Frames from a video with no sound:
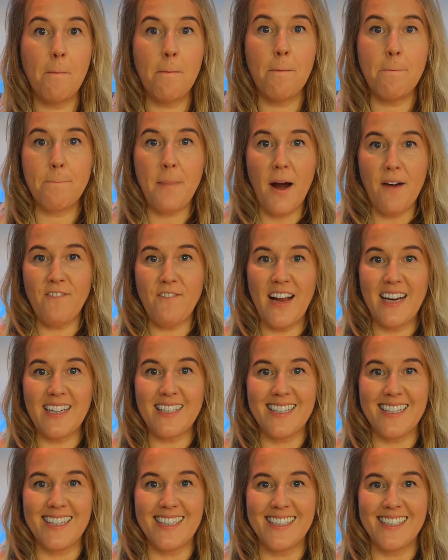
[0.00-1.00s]

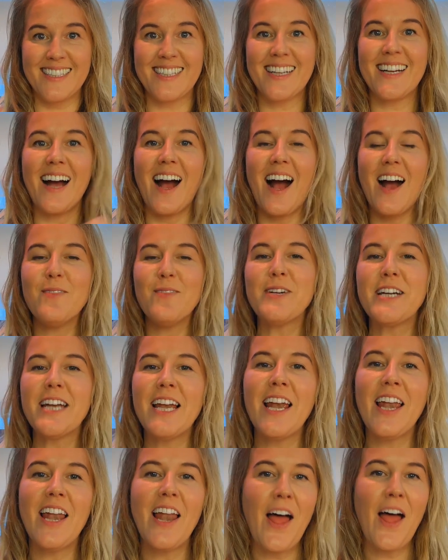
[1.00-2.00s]
Perfect. I would
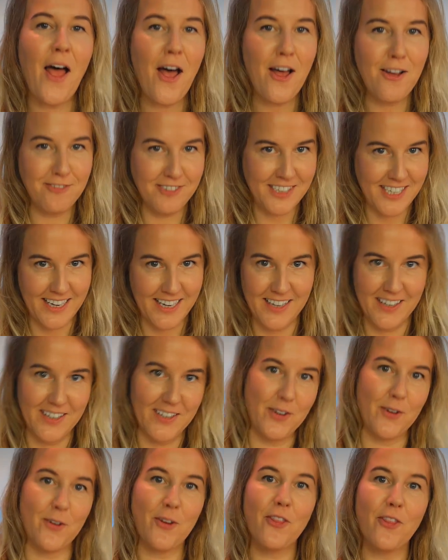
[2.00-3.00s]
love to hear
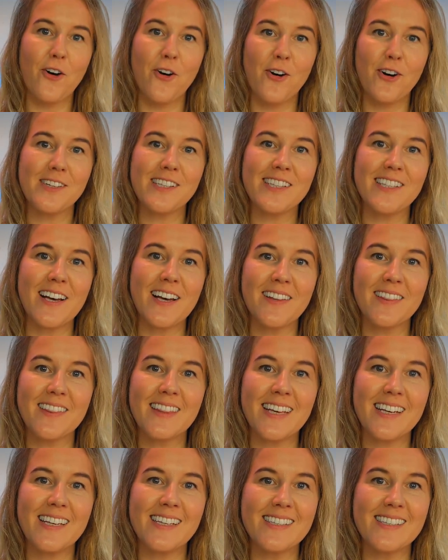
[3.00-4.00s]
your thoughts on
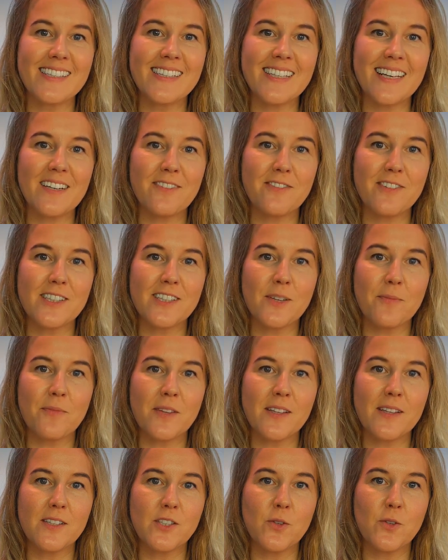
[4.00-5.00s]
these, and if it's something
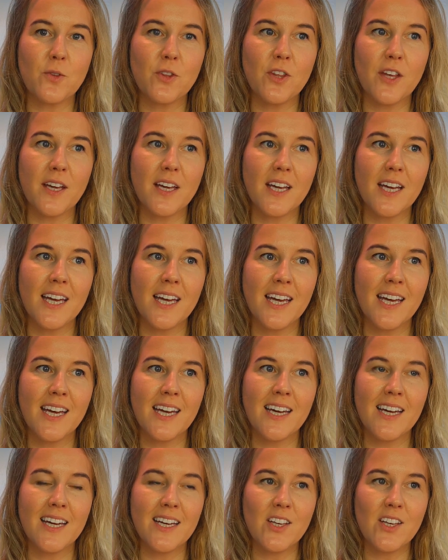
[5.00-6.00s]
that you think
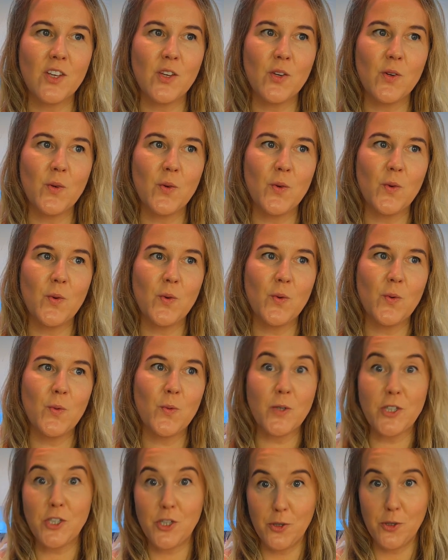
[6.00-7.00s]
you
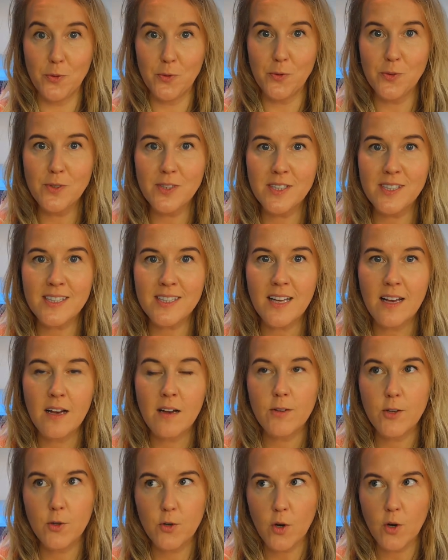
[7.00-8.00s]
would use.
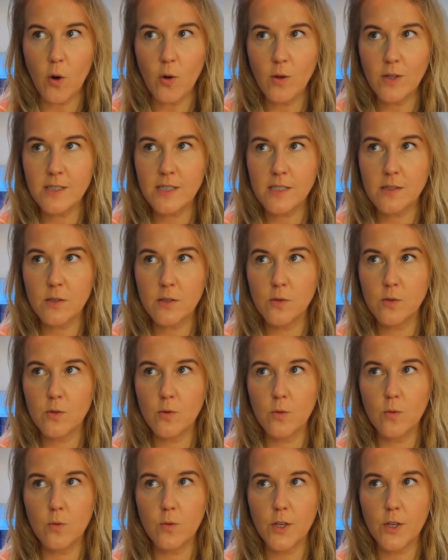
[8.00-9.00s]
You could
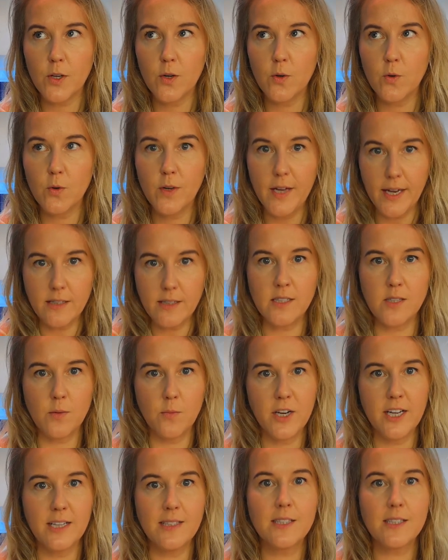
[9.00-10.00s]
also, get
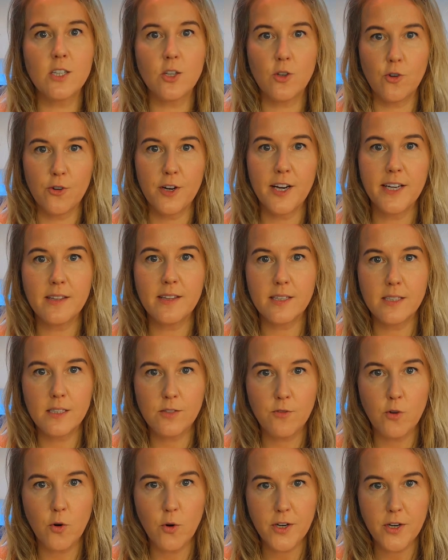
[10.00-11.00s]
someone else to create these
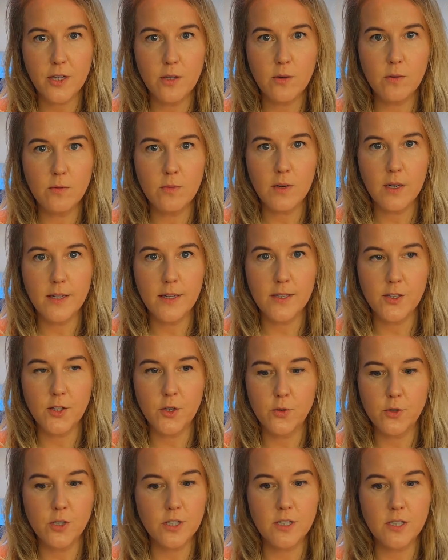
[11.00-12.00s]
for you, like,
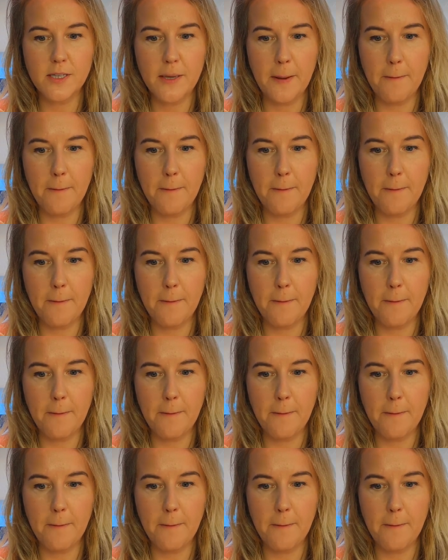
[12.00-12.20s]
just